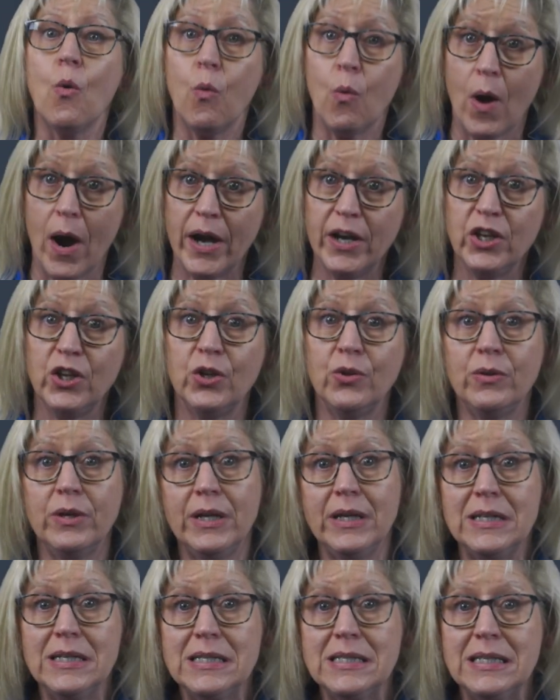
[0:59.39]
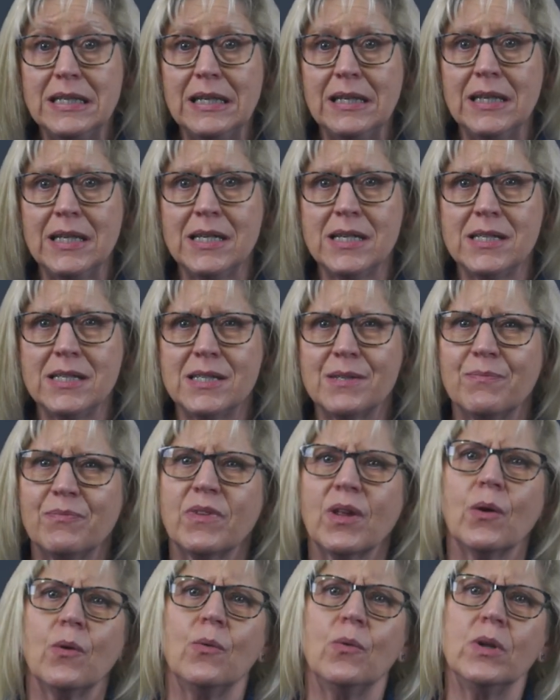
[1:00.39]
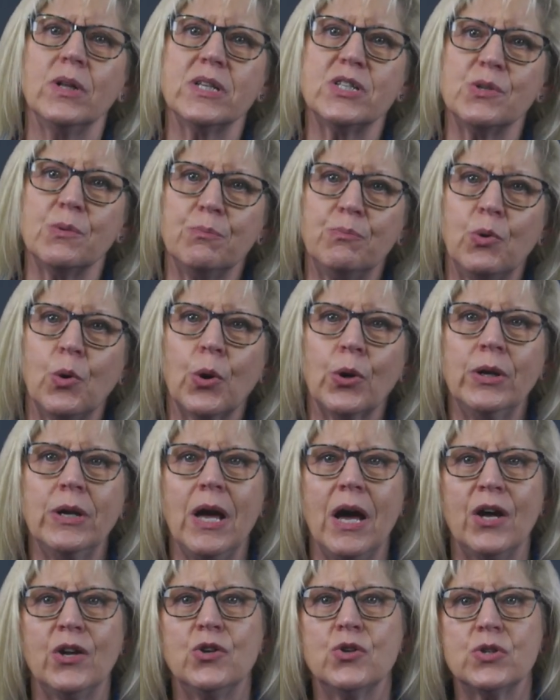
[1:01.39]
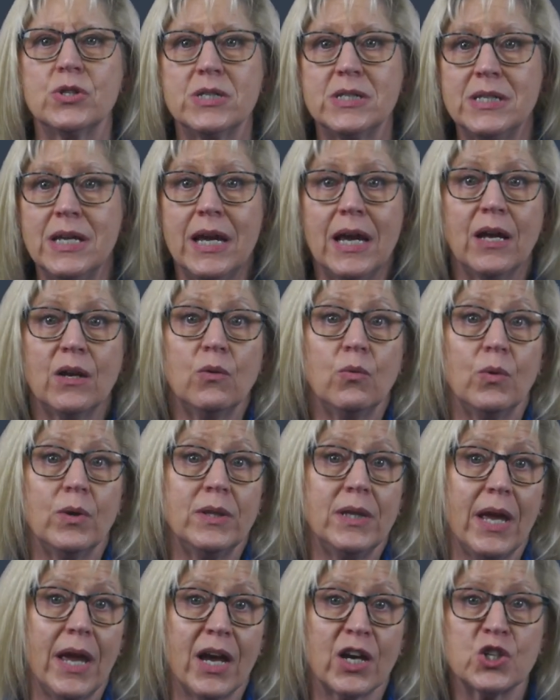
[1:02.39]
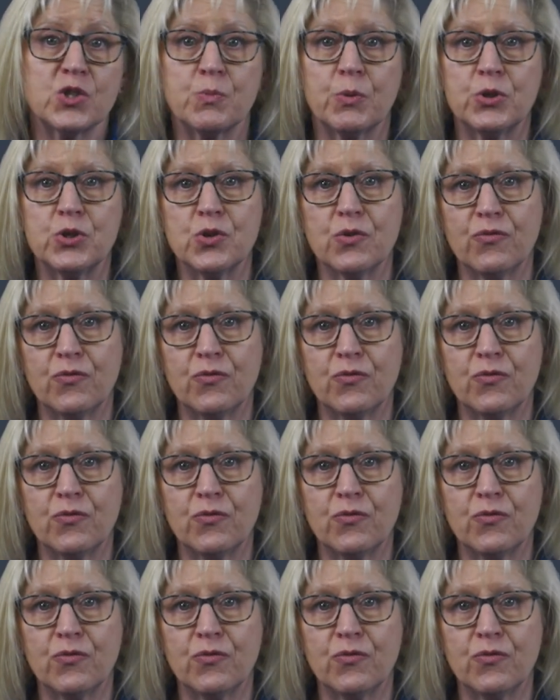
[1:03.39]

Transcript: why do you need to see this? Well, it's important to understand what the experts are